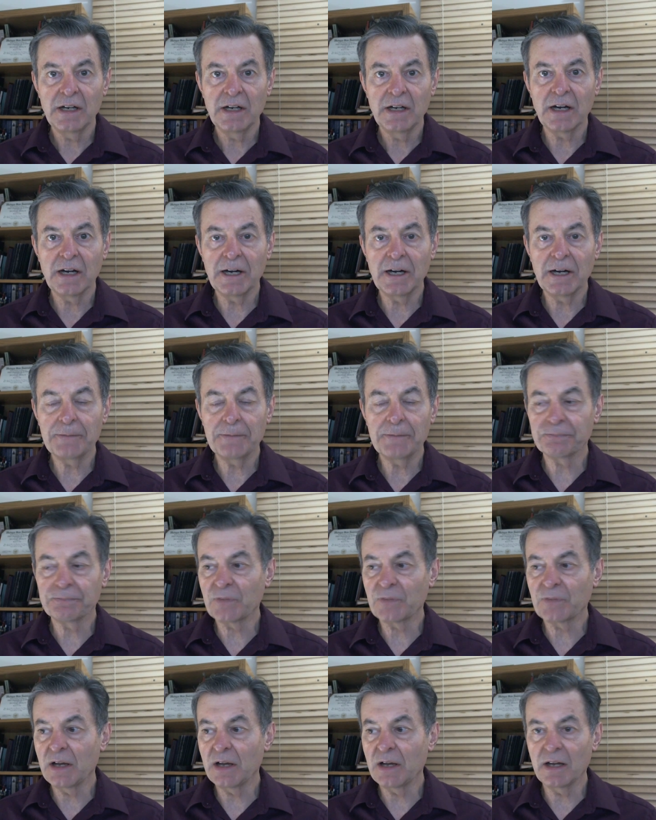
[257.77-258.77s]

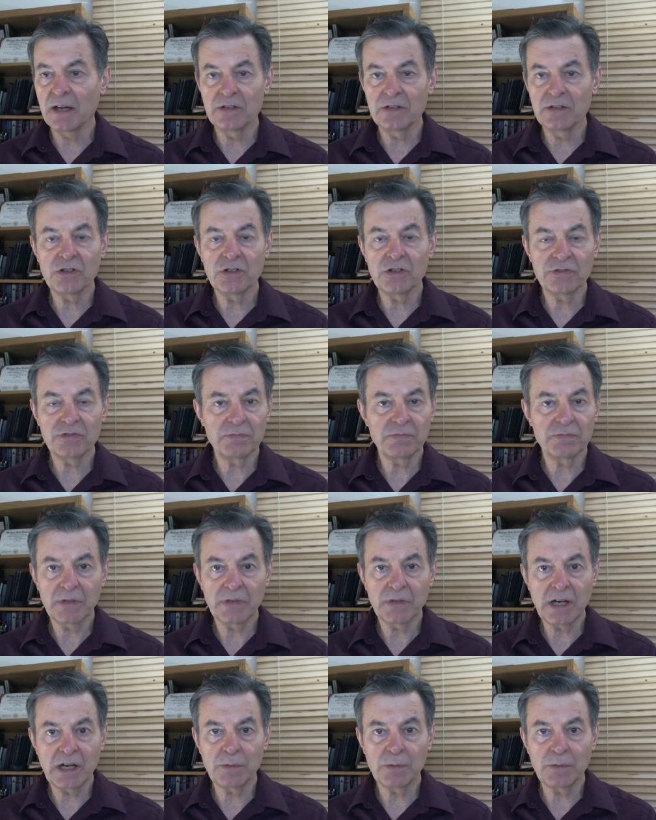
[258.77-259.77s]
in just a
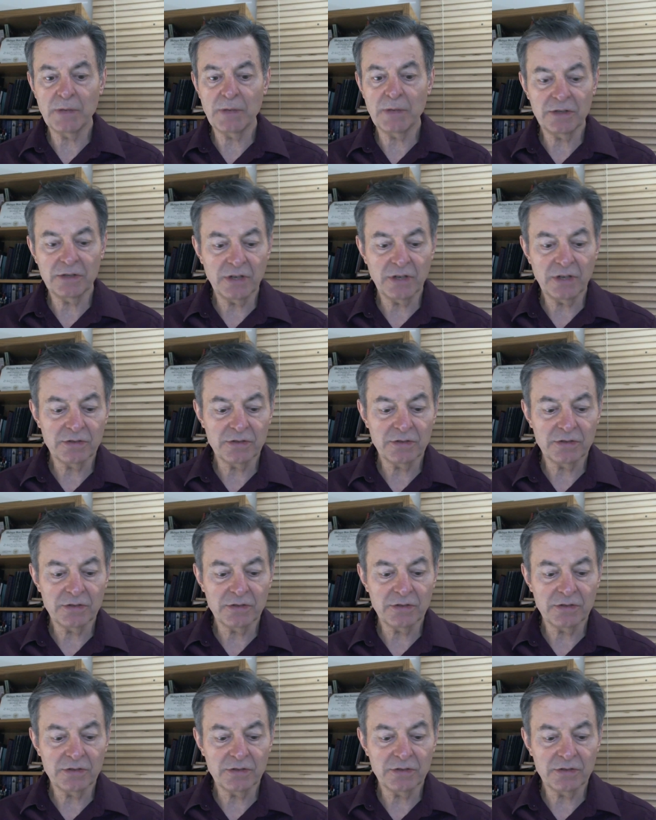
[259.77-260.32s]
couple minutes here.